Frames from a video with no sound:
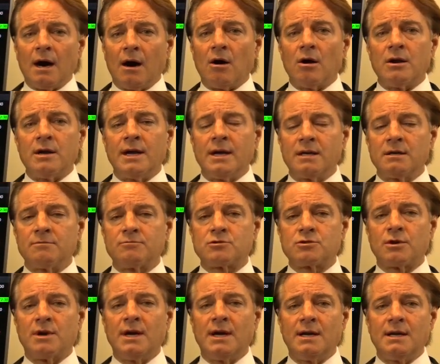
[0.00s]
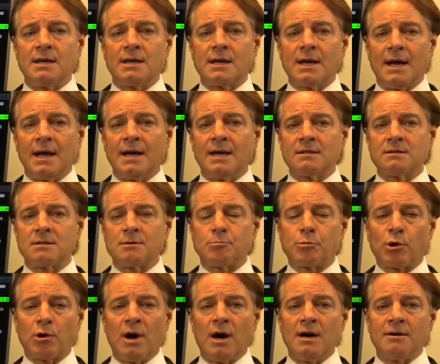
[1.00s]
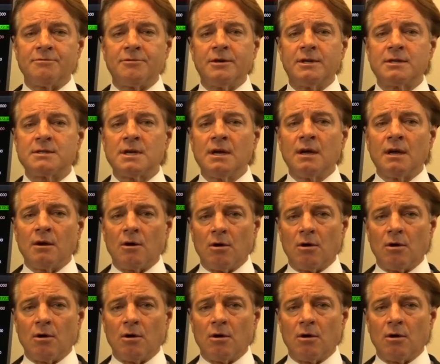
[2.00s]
our head of trading and the prophet